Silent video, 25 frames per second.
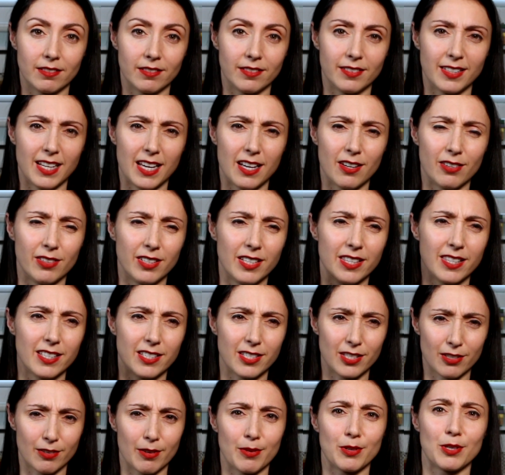down in the
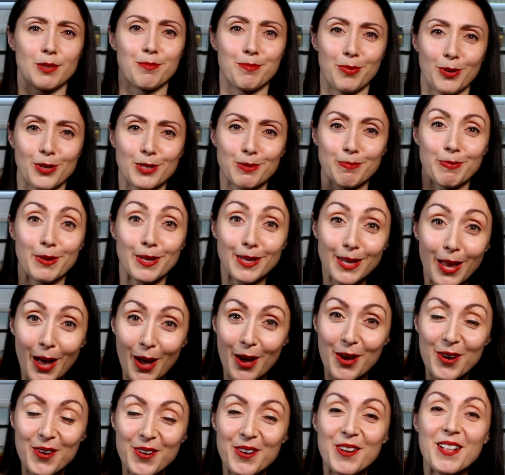description box
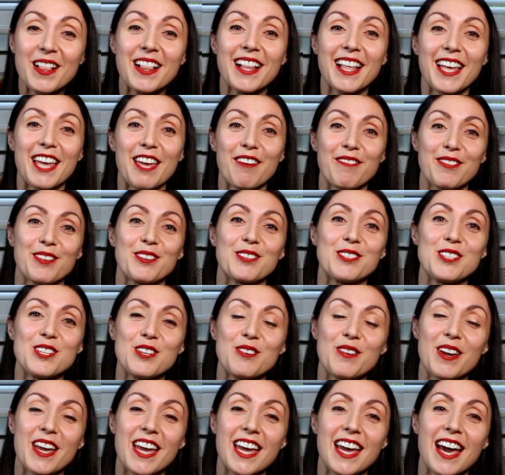below. If you're
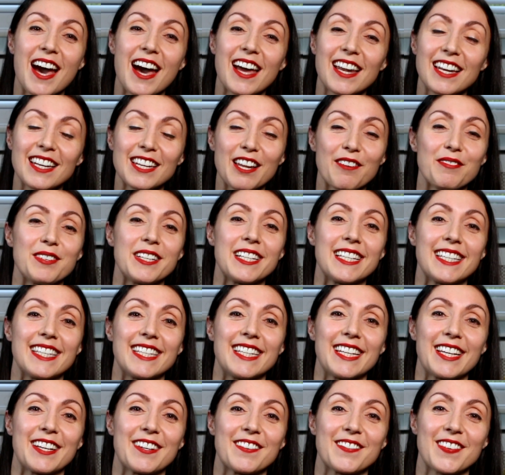new here, I'd love you to
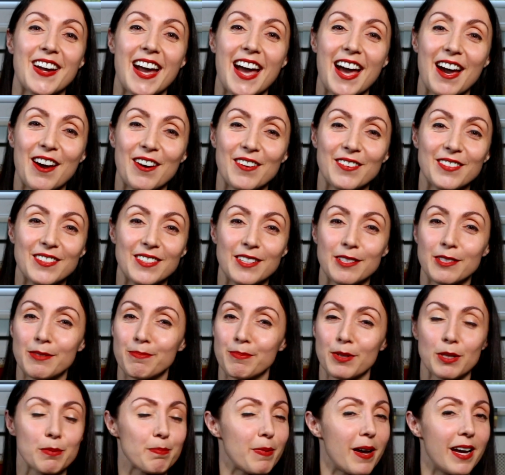stick around
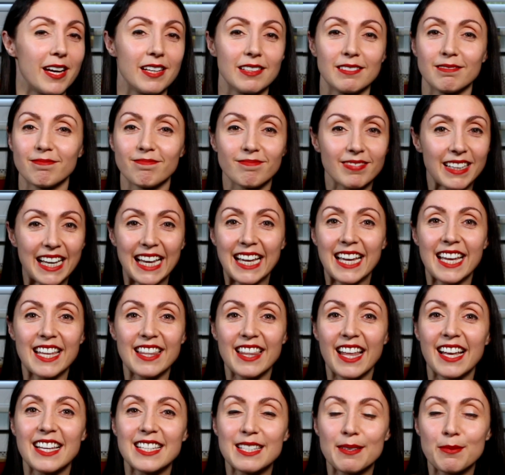just by clicking
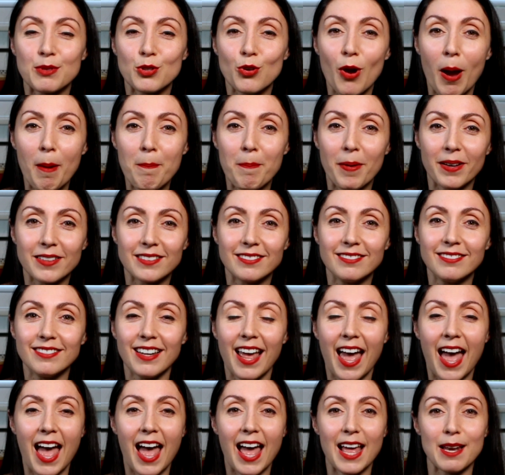that subscribe button
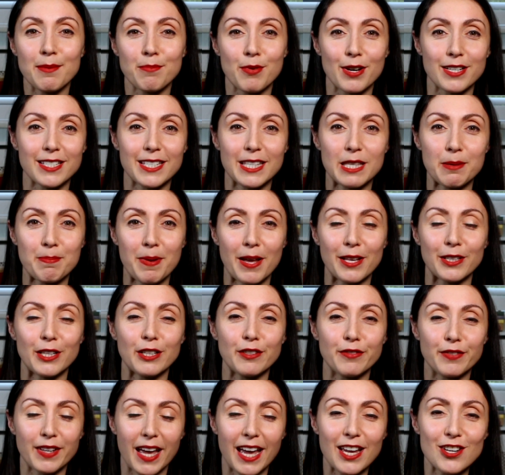and pressing the bell
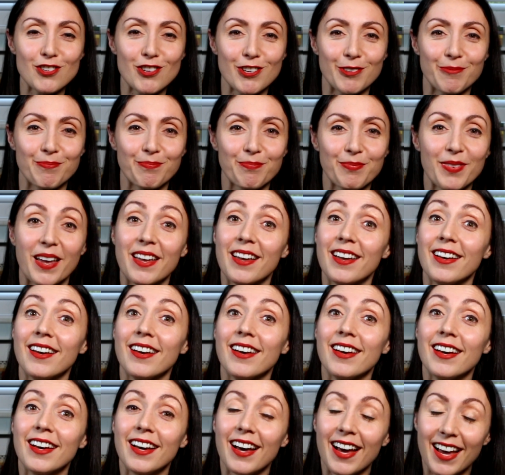notification.
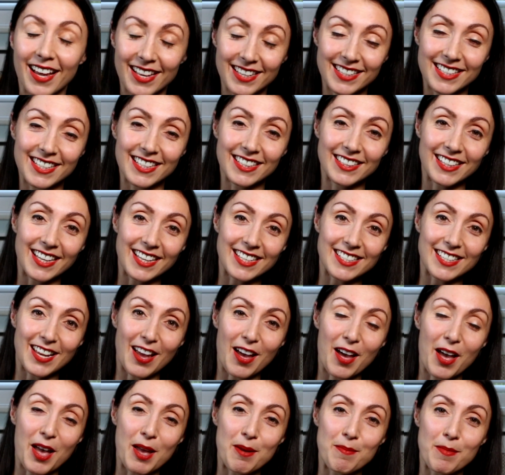Until next
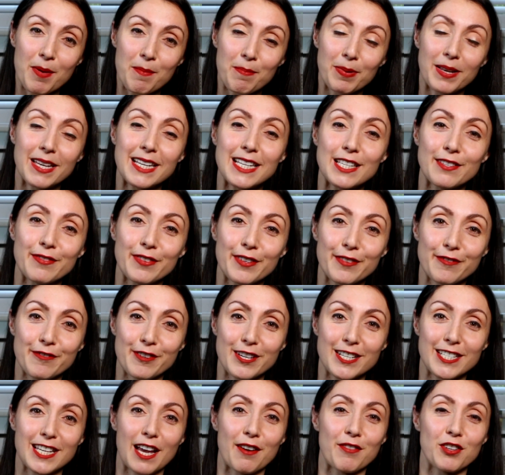time, please feel
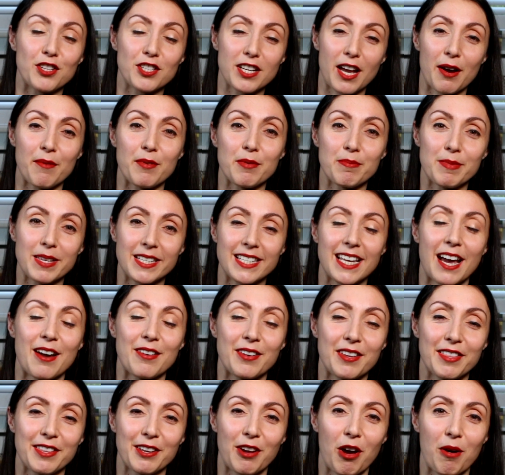free to have a chat with me down
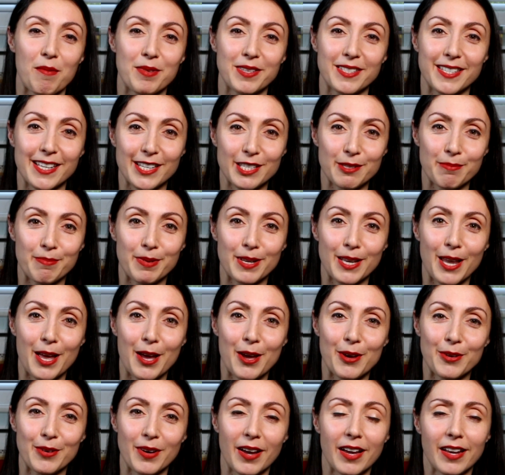in the comment section
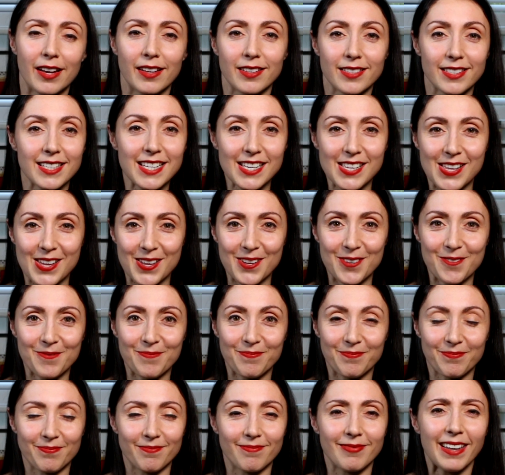below, and I'll see you
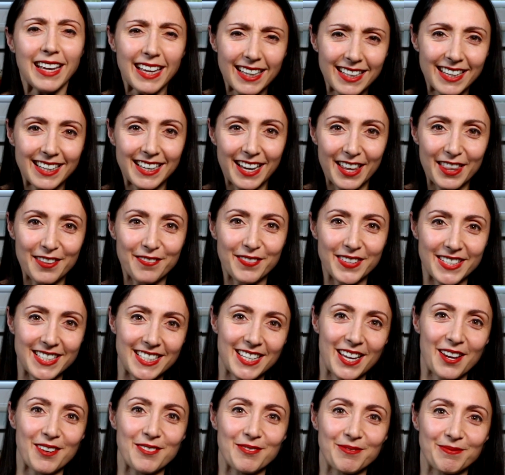in another
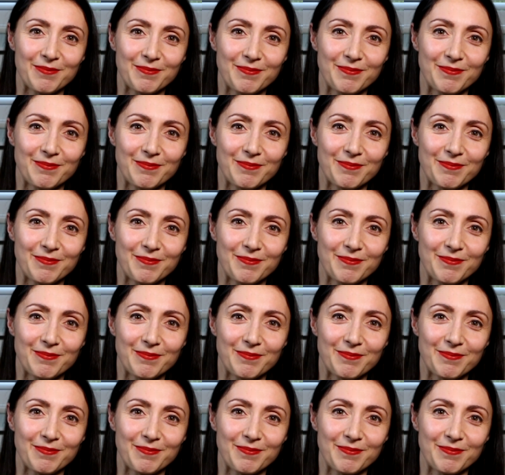video.